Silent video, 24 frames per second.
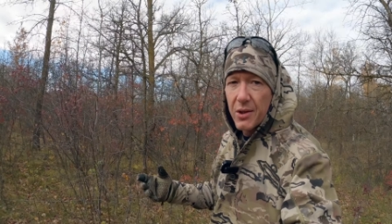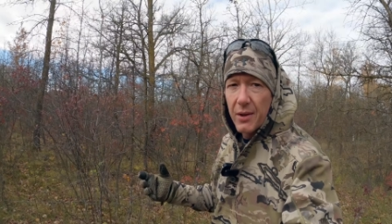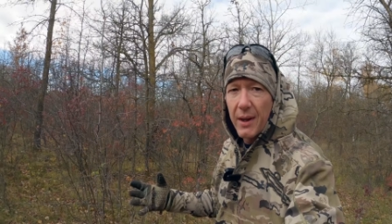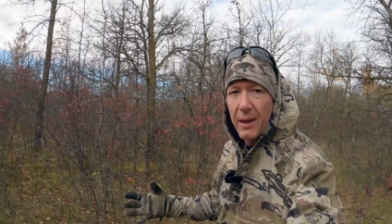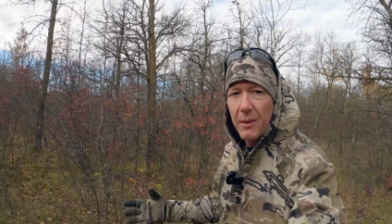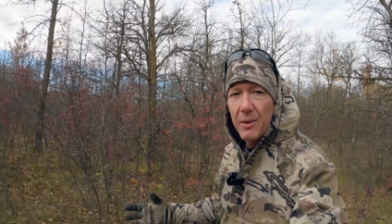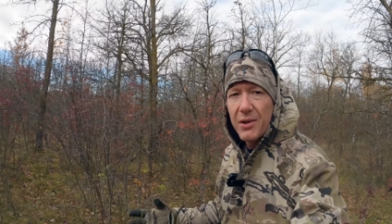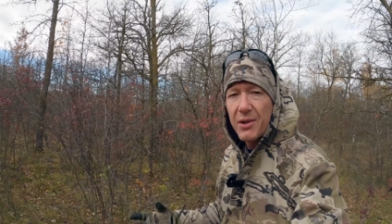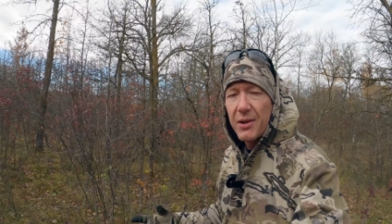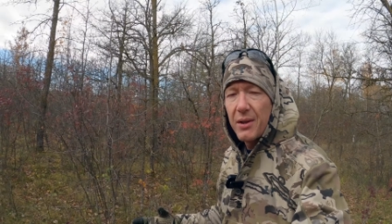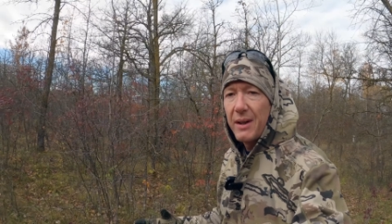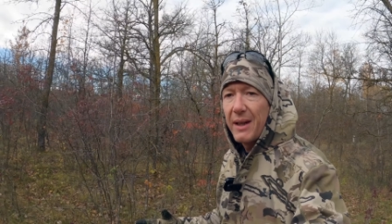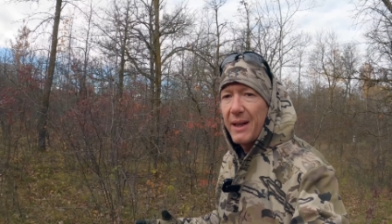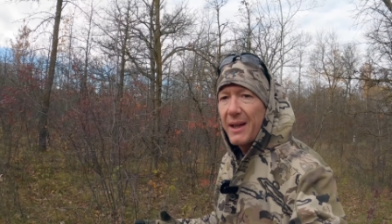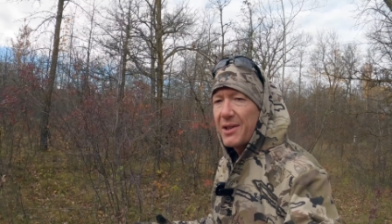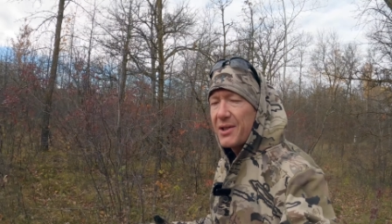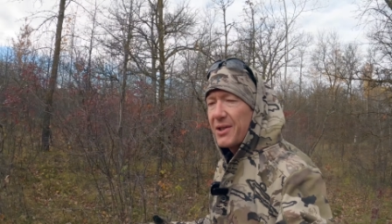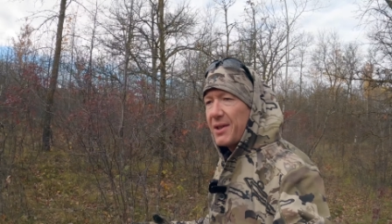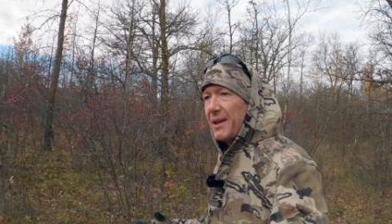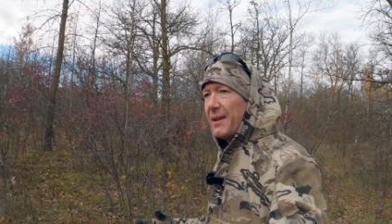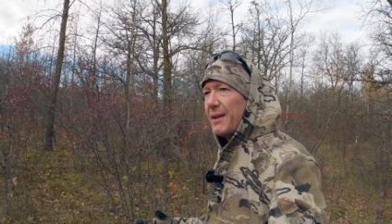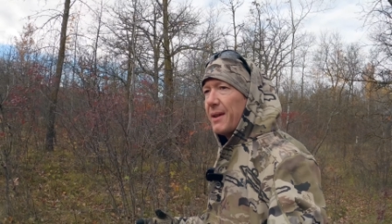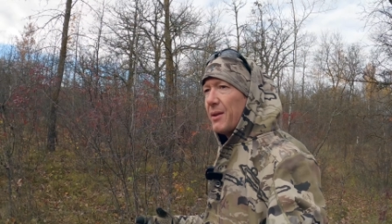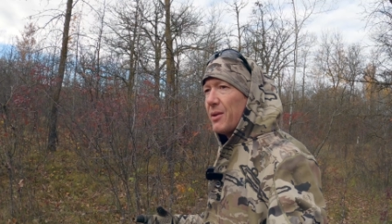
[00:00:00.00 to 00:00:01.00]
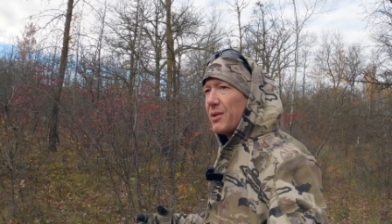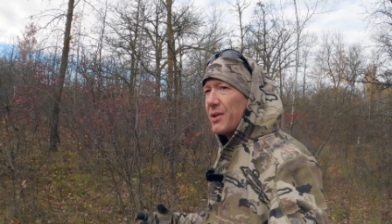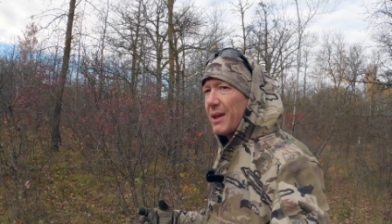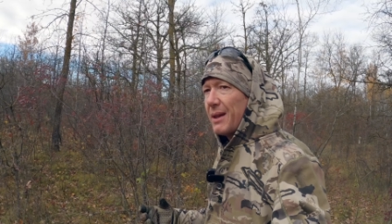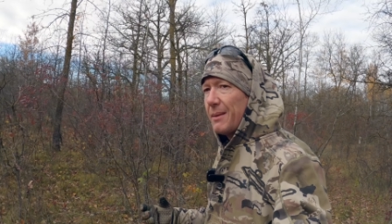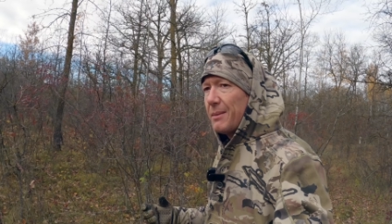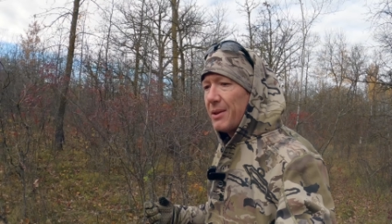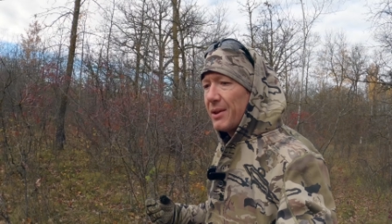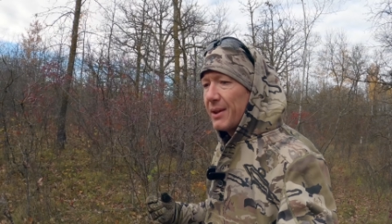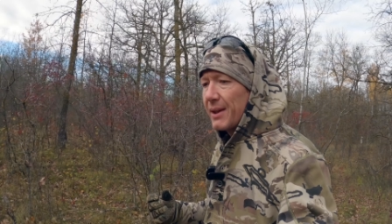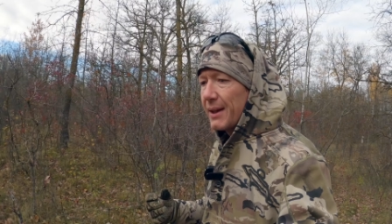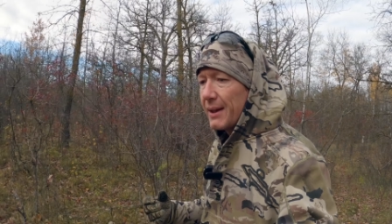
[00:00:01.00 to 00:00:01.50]
So that was the last day that I
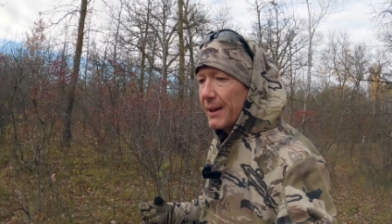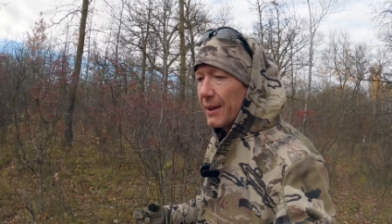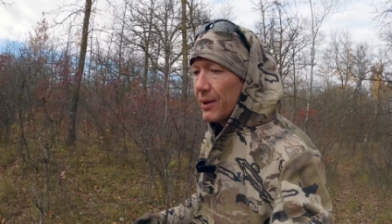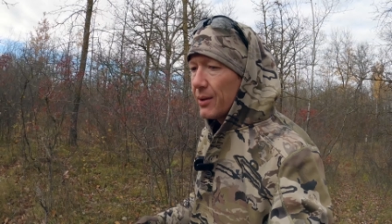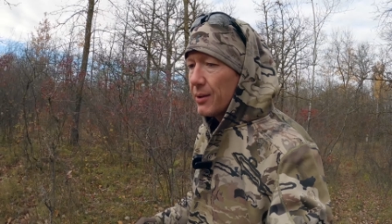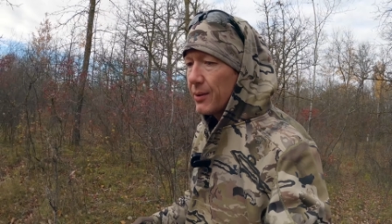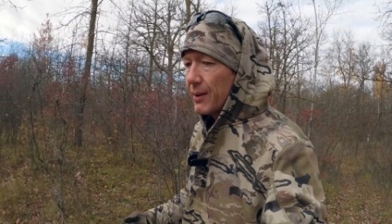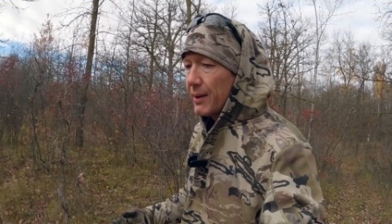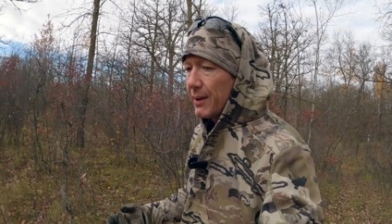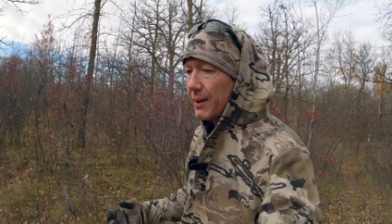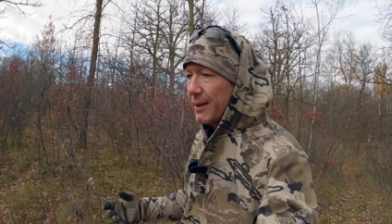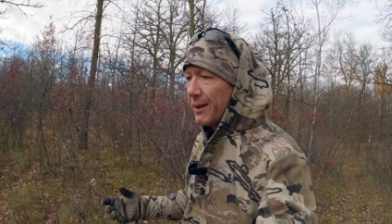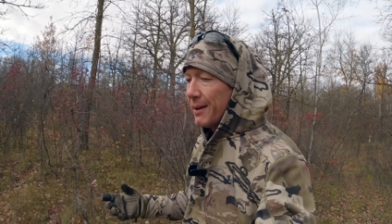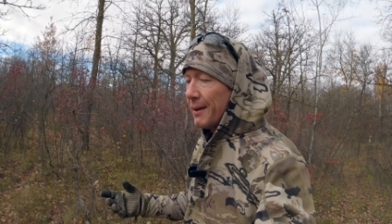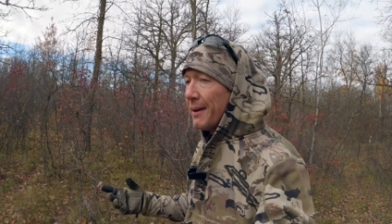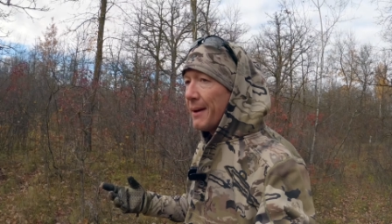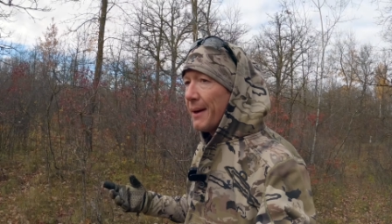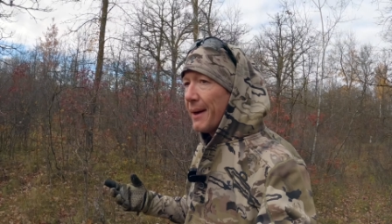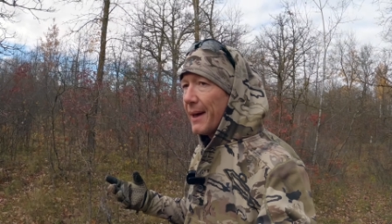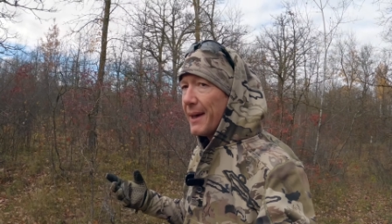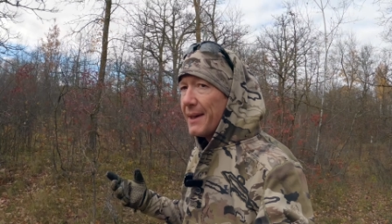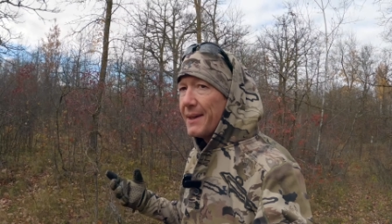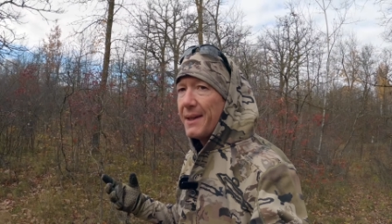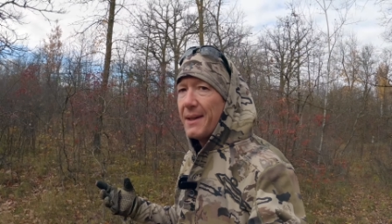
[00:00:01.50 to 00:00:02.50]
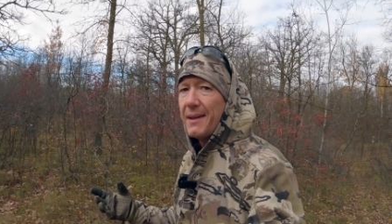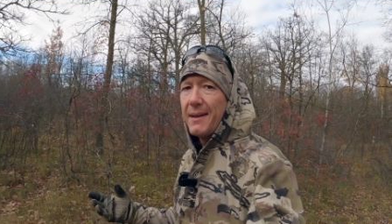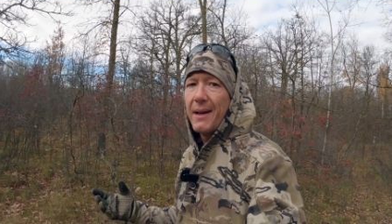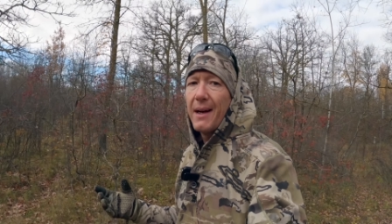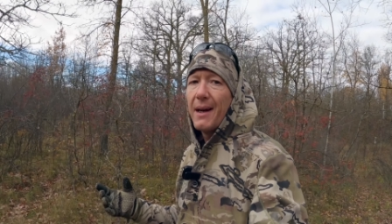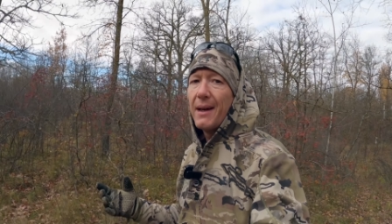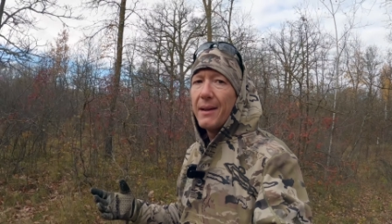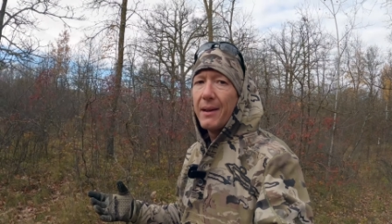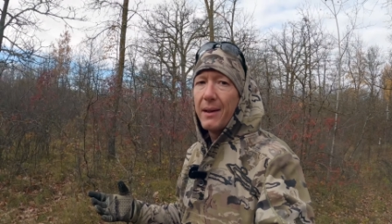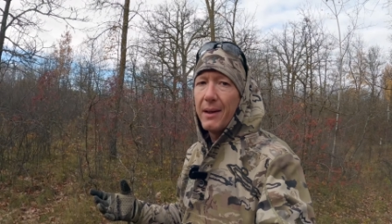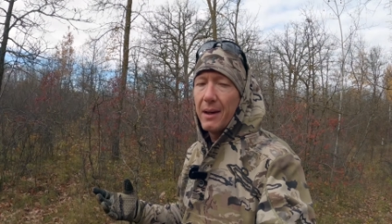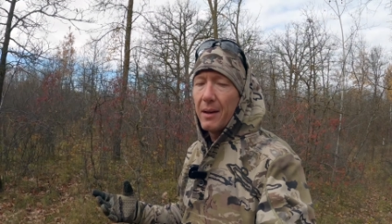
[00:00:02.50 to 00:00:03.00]
was able to get out. I did
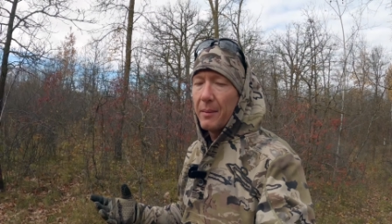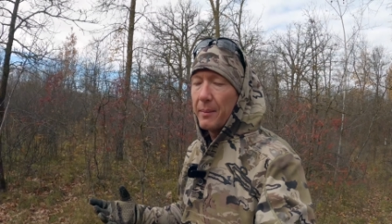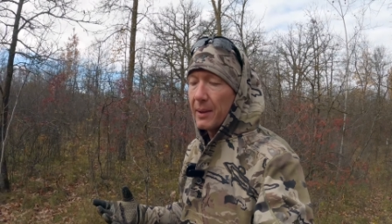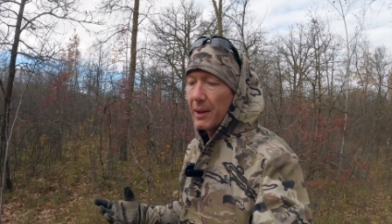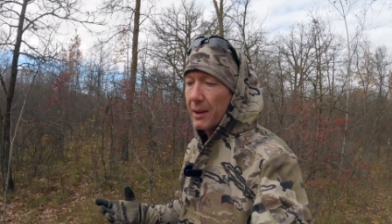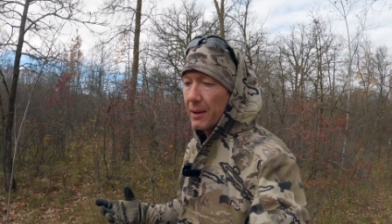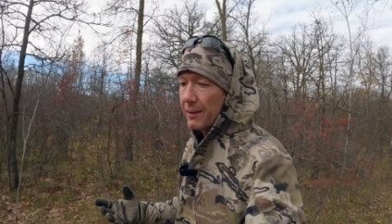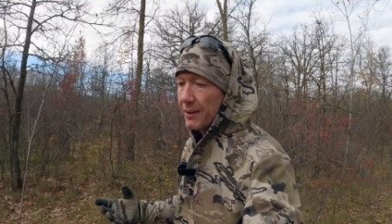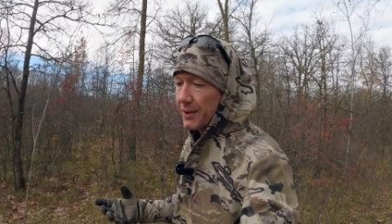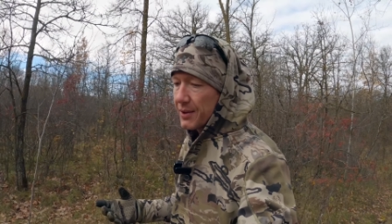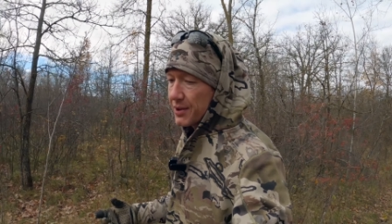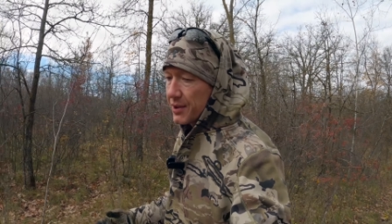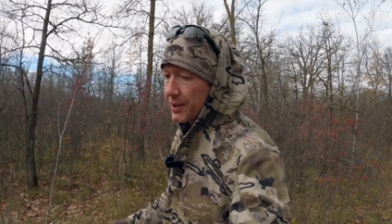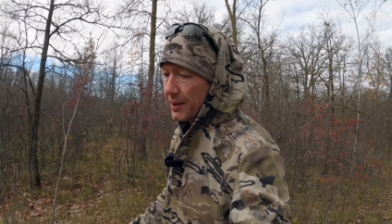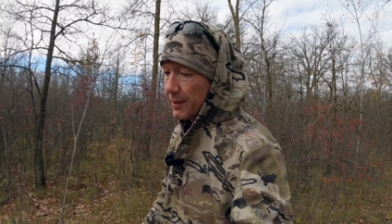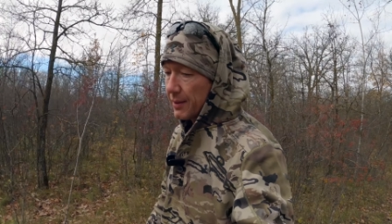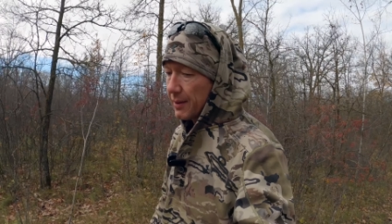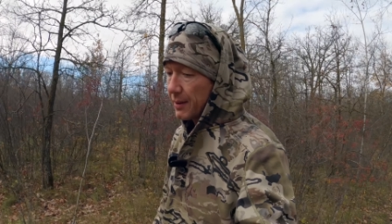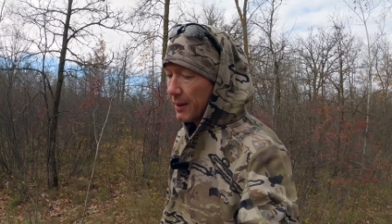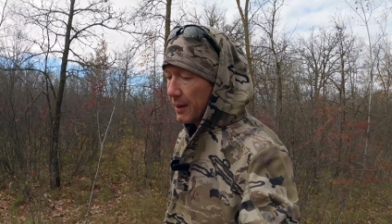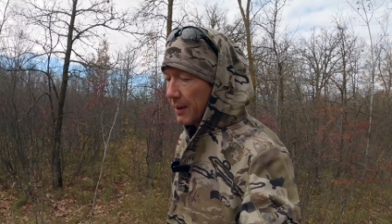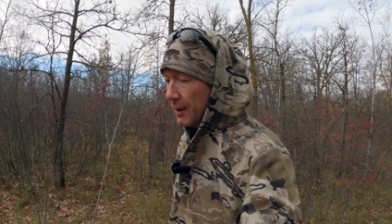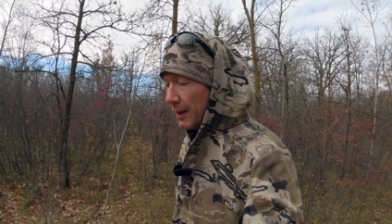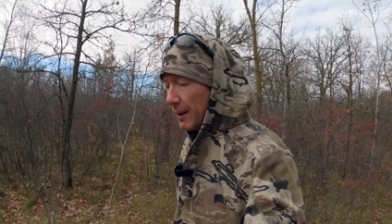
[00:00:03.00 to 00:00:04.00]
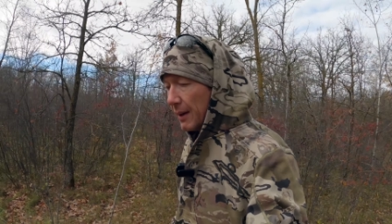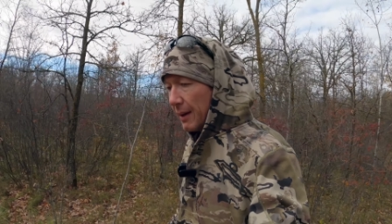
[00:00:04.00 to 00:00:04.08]
not get a bear this year.